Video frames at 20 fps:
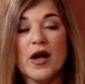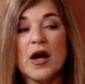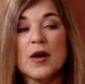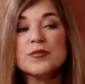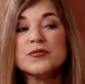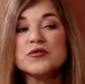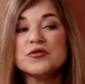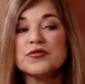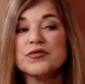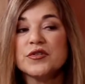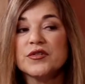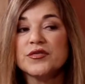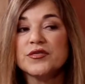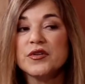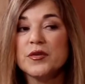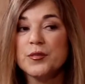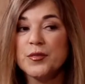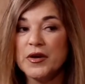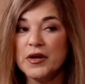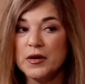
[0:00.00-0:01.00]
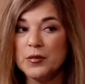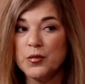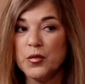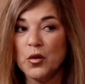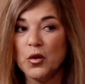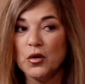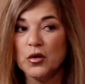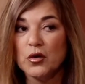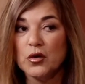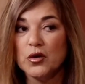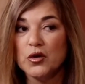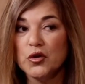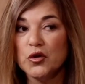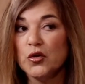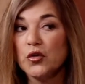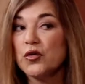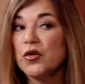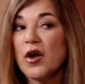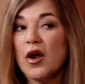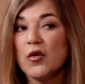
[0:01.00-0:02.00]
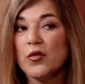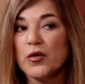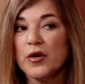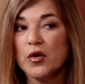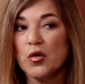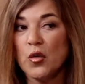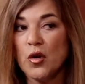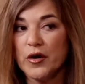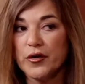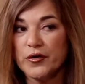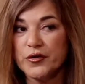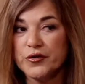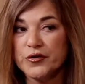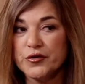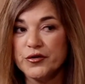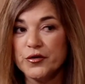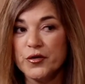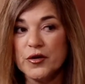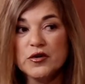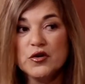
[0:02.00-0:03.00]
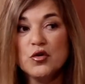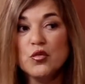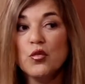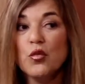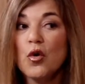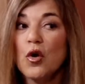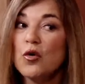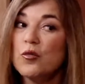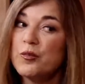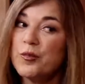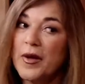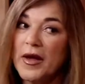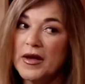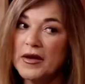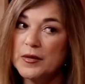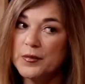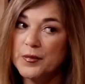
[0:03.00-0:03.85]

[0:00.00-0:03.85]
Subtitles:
Up to 50 people, you're not required to, and you won't pay a